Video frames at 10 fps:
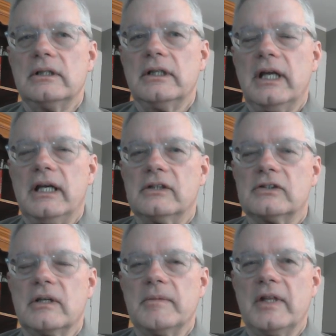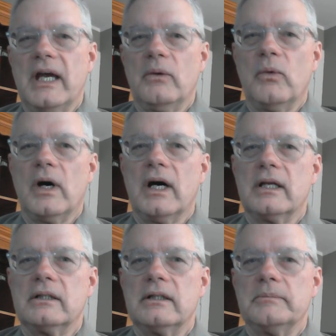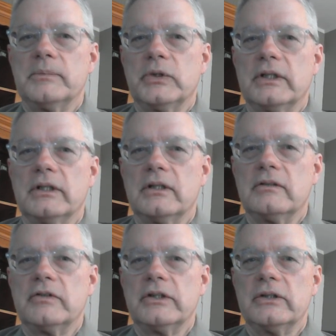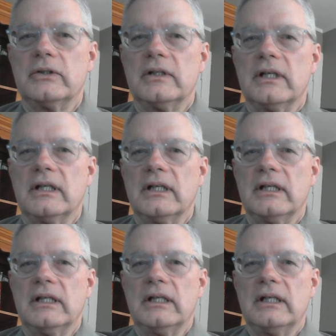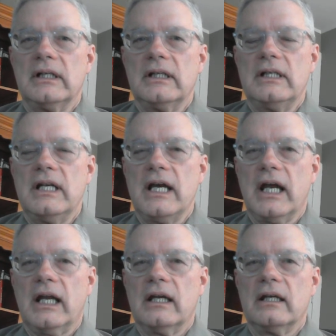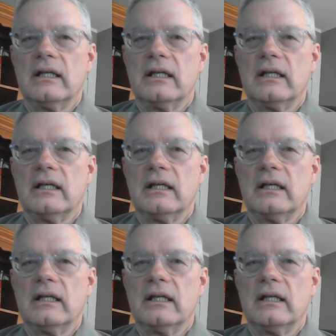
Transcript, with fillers: take some of that water and put it over your neck